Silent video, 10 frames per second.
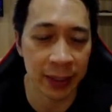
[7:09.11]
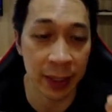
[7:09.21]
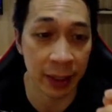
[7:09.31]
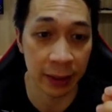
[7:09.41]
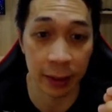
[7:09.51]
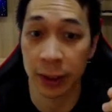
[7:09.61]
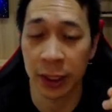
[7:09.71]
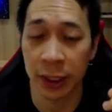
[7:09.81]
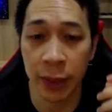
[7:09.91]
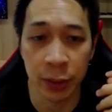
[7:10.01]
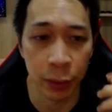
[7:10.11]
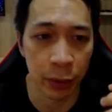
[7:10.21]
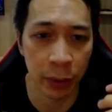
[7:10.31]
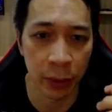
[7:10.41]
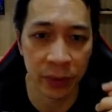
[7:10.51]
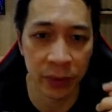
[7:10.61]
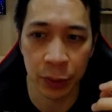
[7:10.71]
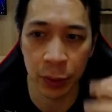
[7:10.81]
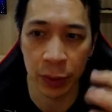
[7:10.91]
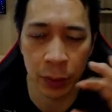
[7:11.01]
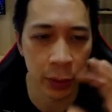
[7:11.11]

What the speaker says: they get much more visual and